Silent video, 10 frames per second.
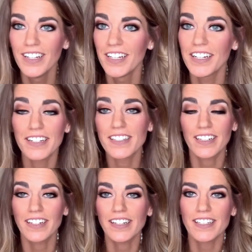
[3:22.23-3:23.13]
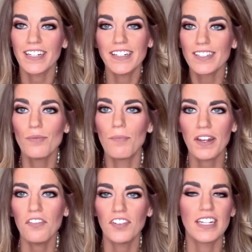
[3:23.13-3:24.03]
It doesn't
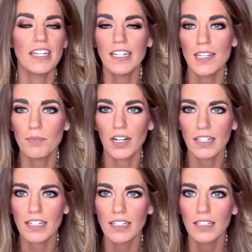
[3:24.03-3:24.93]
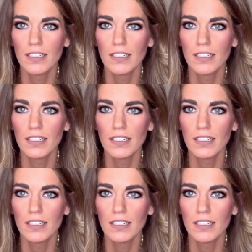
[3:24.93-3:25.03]
benefit anybody.